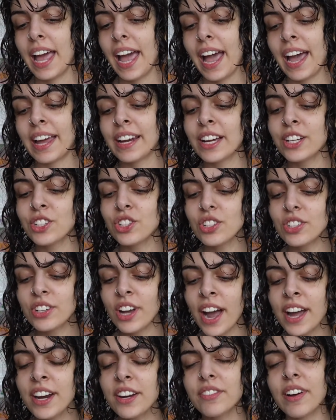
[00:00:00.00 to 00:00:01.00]
and I just
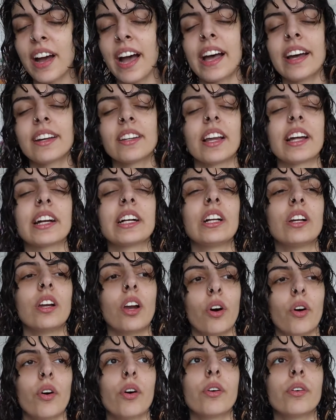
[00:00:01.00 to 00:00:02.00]
kind of had like a
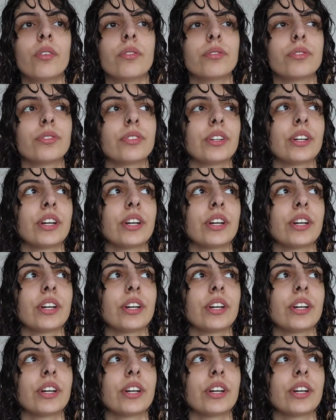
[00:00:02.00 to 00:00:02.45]
lot of